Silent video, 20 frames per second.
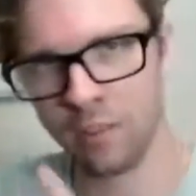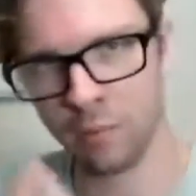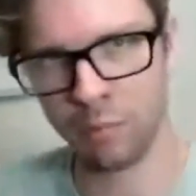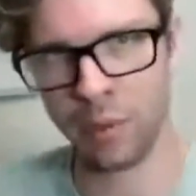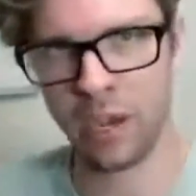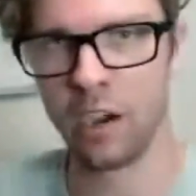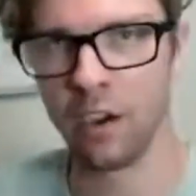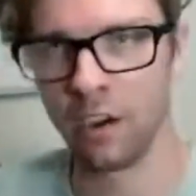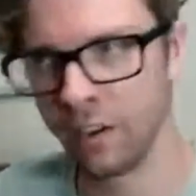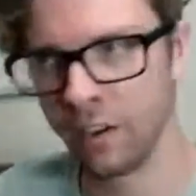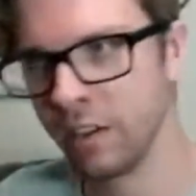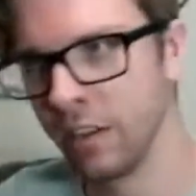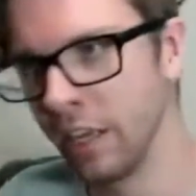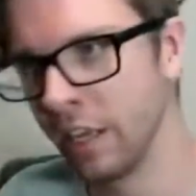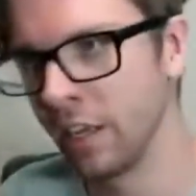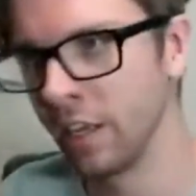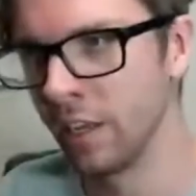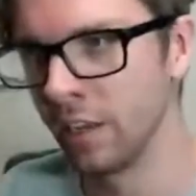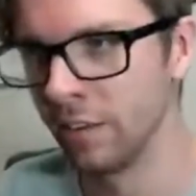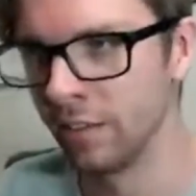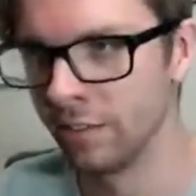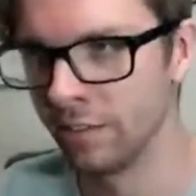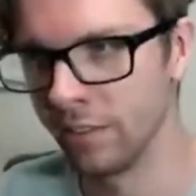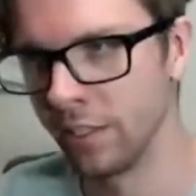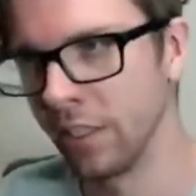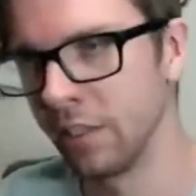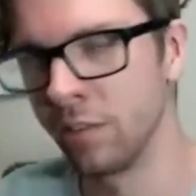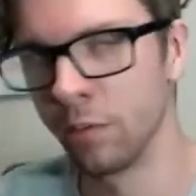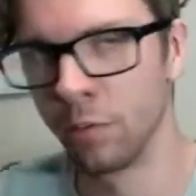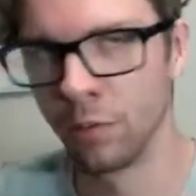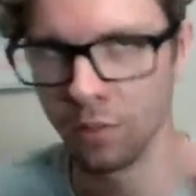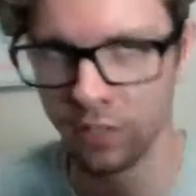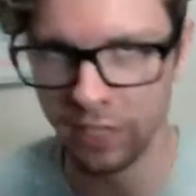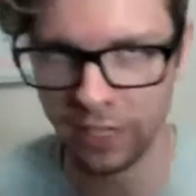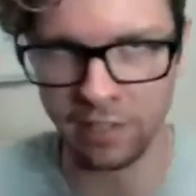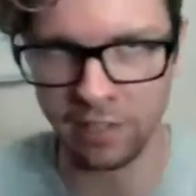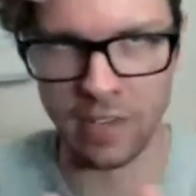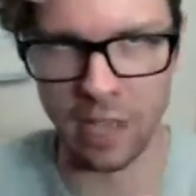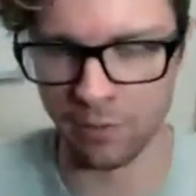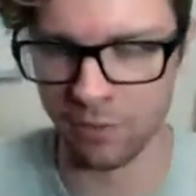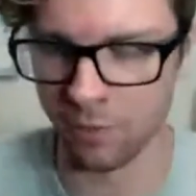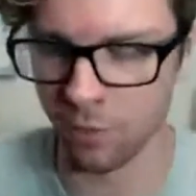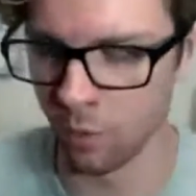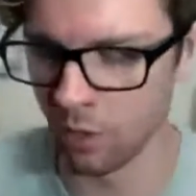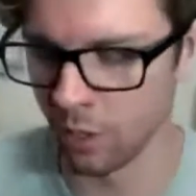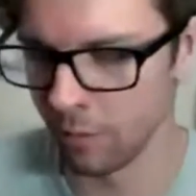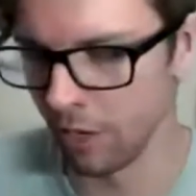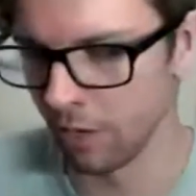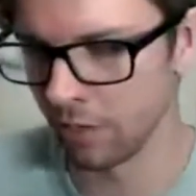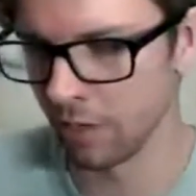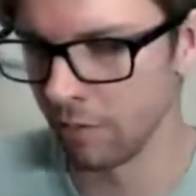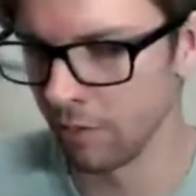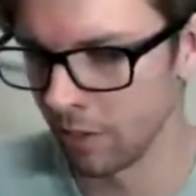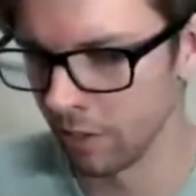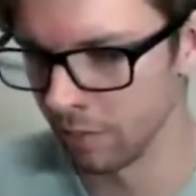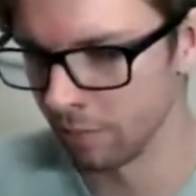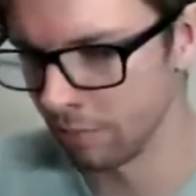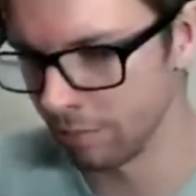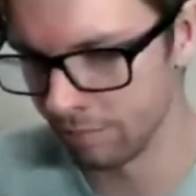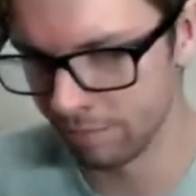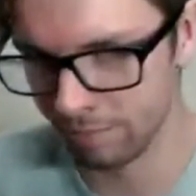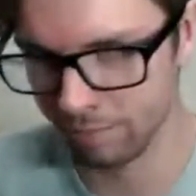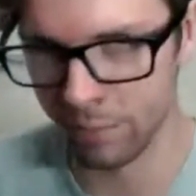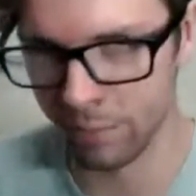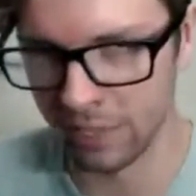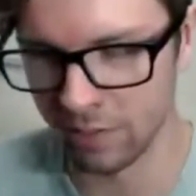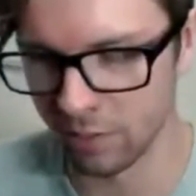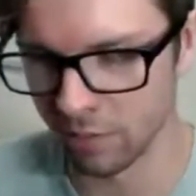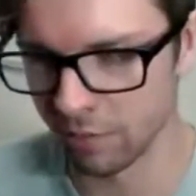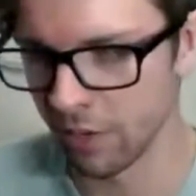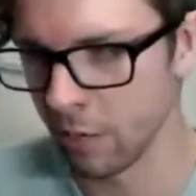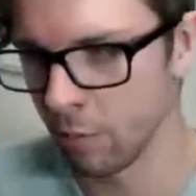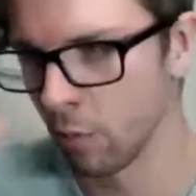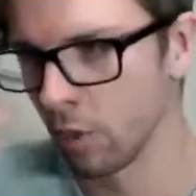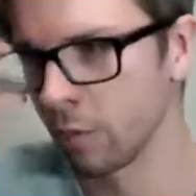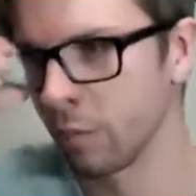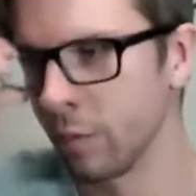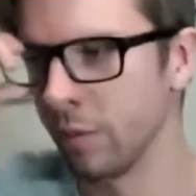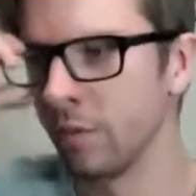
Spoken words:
has a parrot, and it's an in-depth story, but I'll give you the basic framework.